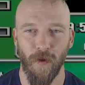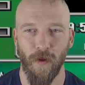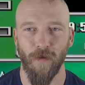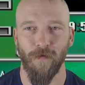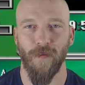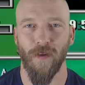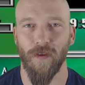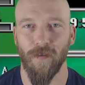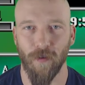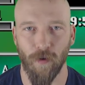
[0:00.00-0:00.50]

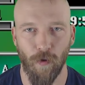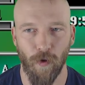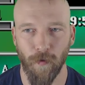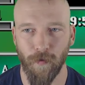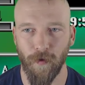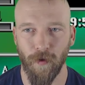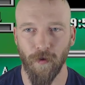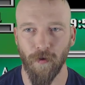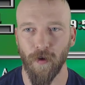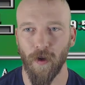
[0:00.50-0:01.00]
have things
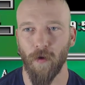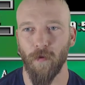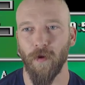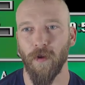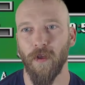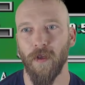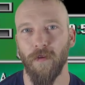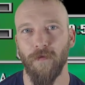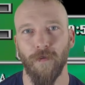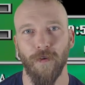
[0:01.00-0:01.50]
equipped that you're not
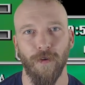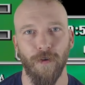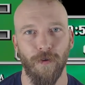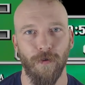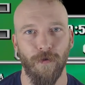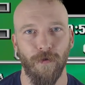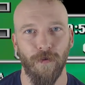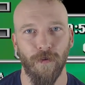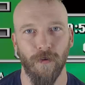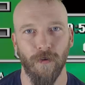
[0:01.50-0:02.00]
really even
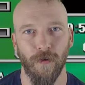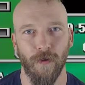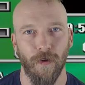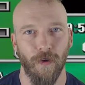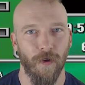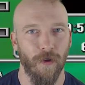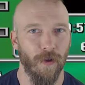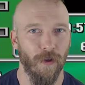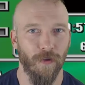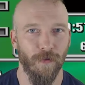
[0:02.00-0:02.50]
using
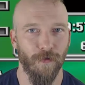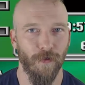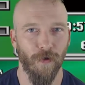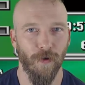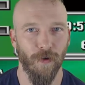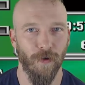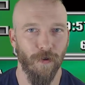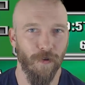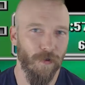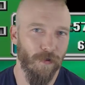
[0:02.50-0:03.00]
as
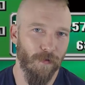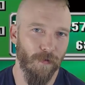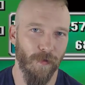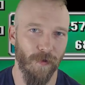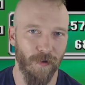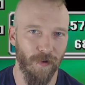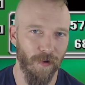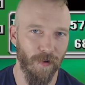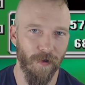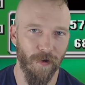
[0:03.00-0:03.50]
far as
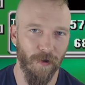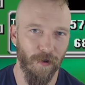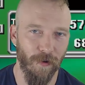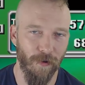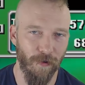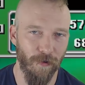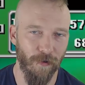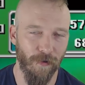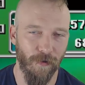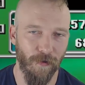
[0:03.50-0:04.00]
materia.
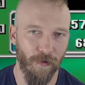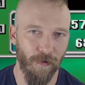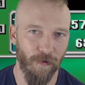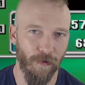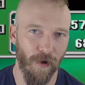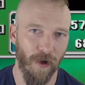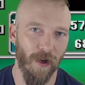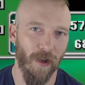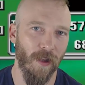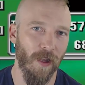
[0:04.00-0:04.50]
You're just
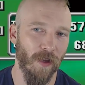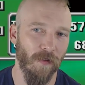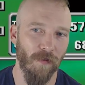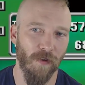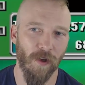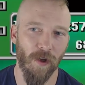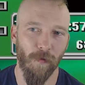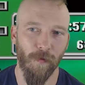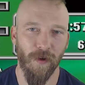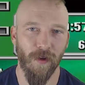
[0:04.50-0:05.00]
trying to
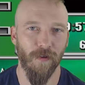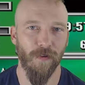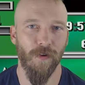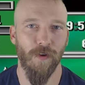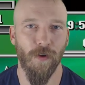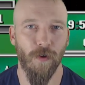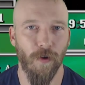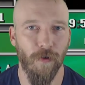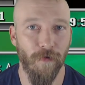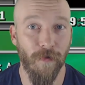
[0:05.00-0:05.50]
level it up because
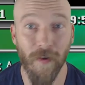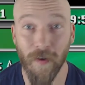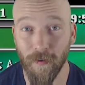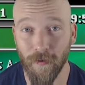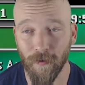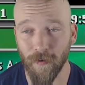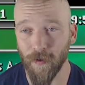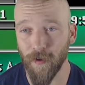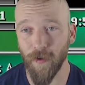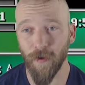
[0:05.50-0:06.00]
you know
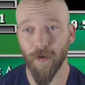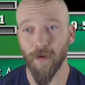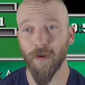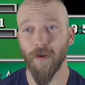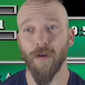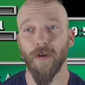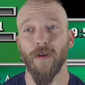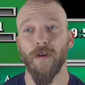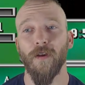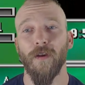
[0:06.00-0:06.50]
eventually you're
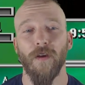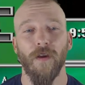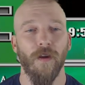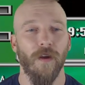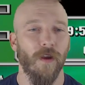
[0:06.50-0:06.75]
gonna